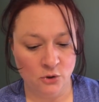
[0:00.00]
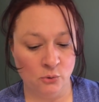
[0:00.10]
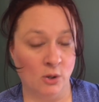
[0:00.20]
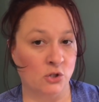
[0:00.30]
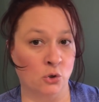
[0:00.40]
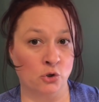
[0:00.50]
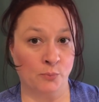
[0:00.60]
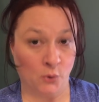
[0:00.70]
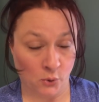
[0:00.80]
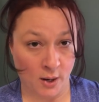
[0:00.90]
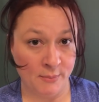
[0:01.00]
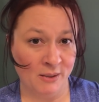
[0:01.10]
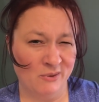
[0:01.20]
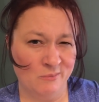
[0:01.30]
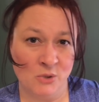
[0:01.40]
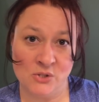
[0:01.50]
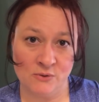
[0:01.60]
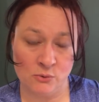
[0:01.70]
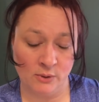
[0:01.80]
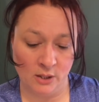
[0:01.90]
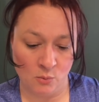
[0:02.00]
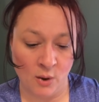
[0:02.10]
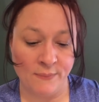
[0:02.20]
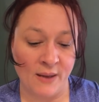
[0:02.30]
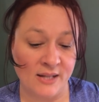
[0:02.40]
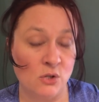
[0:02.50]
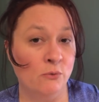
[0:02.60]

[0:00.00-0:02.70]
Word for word: through our social programming, and we, most of us really don't want that.